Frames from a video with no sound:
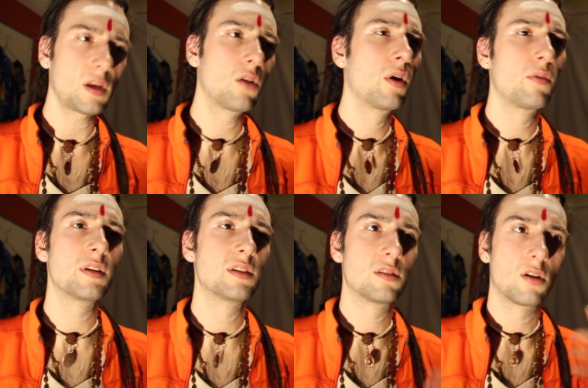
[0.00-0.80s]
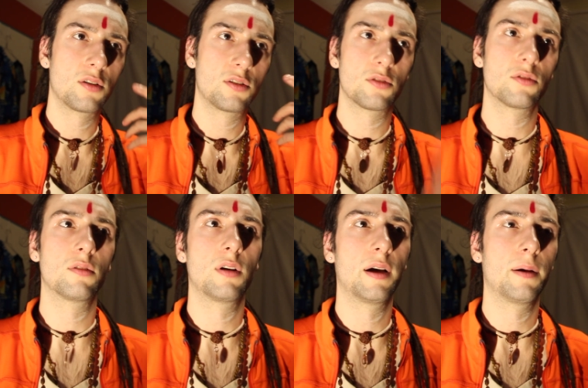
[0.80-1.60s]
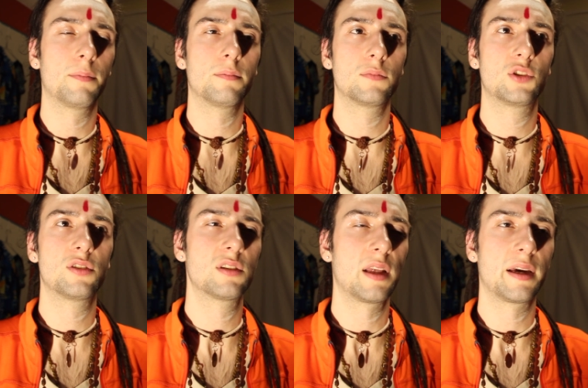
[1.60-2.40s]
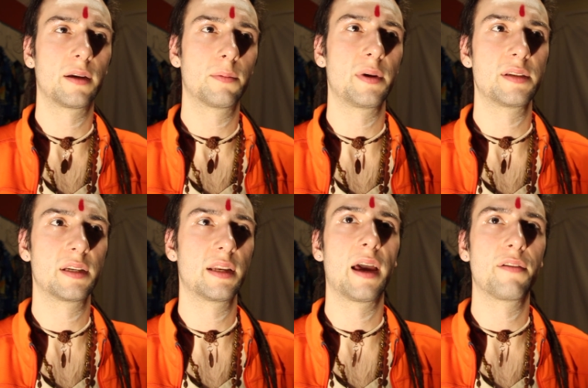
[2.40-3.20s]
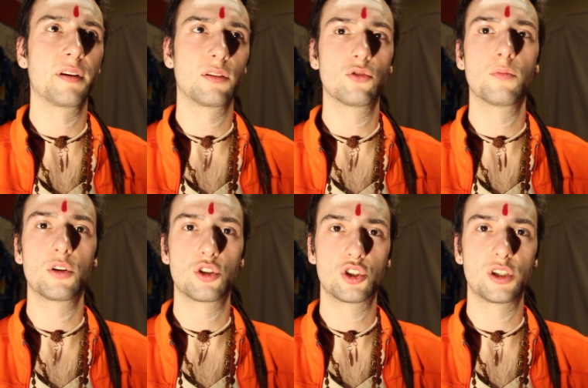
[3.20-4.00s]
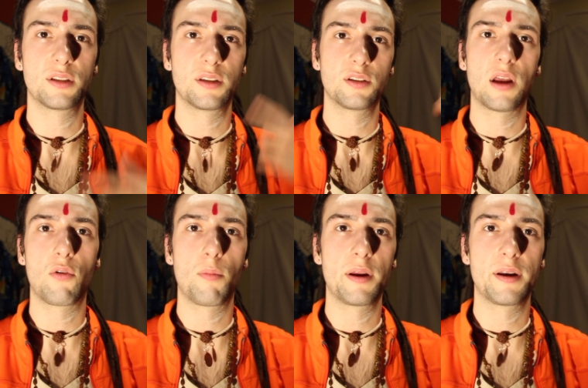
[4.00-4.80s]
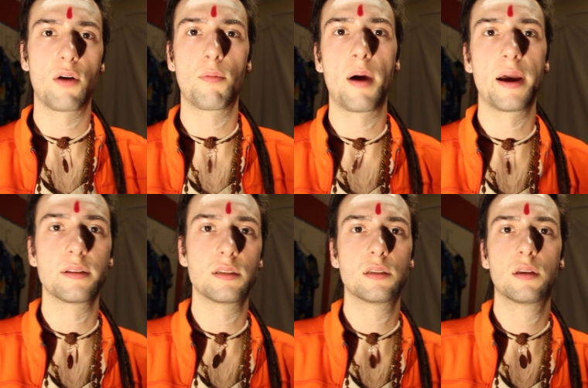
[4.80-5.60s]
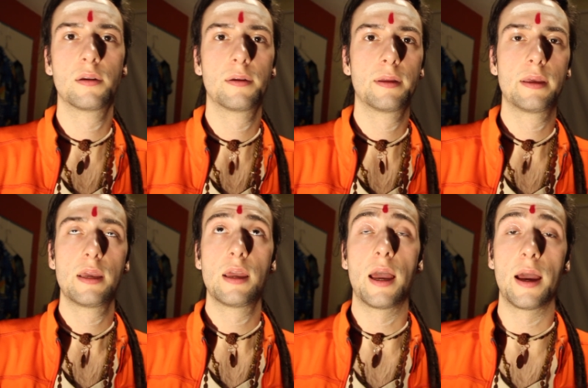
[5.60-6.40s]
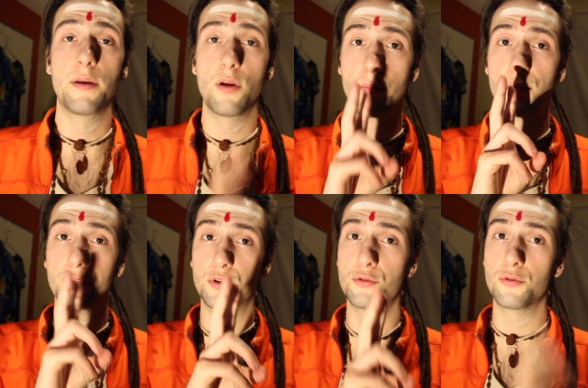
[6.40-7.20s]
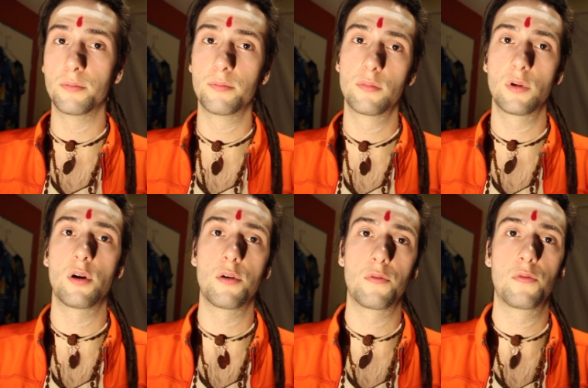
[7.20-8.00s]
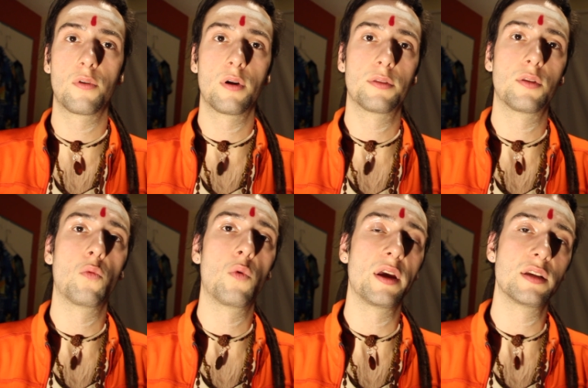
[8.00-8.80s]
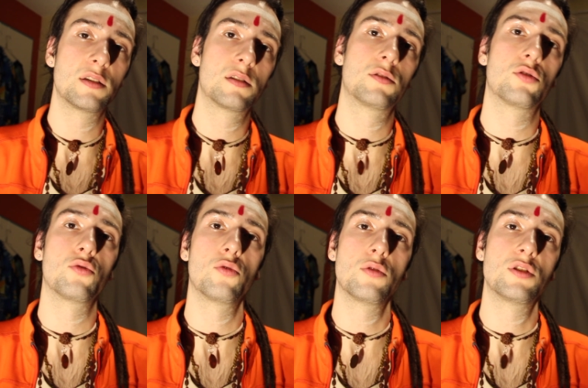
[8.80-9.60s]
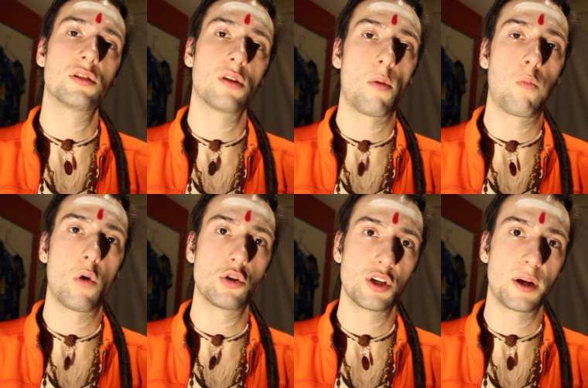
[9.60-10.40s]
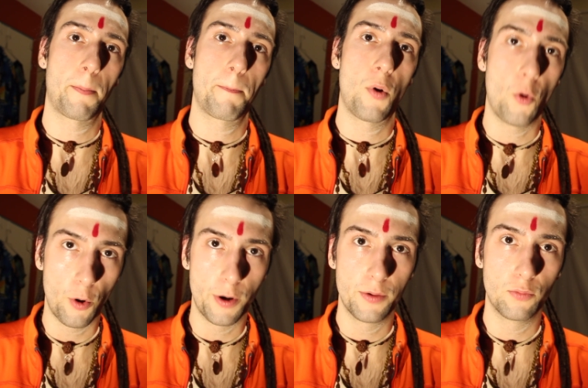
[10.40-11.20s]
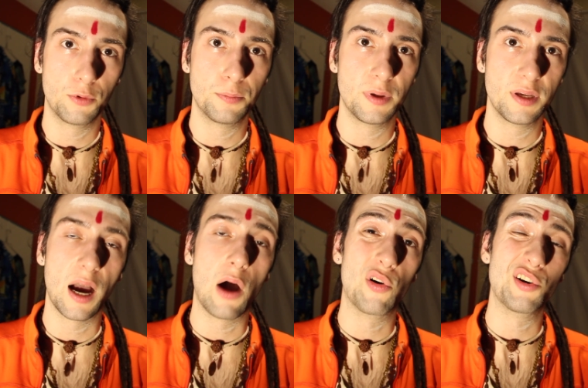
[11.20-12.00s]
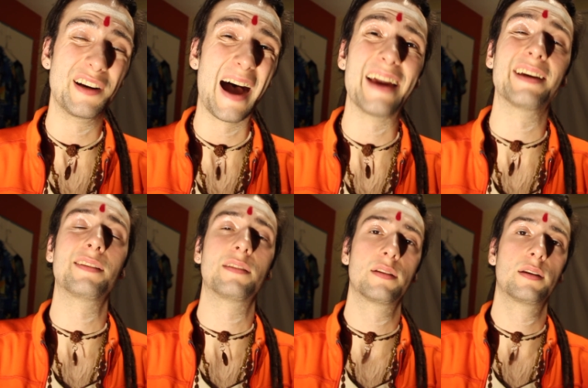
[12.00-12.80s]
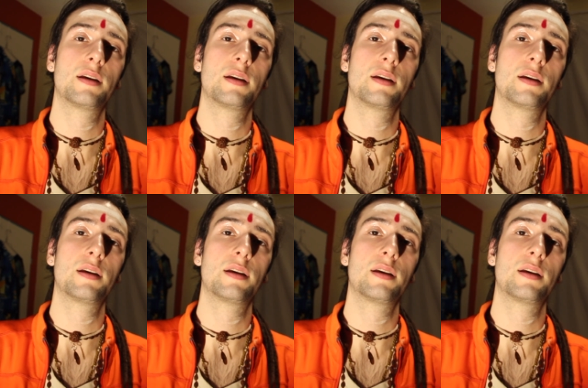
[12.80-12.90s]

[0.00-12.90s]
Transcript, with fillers: where we start to um, just like basically having too much shit in our in our minds. Uh, number two of the ways to stop watching porn would be our diet.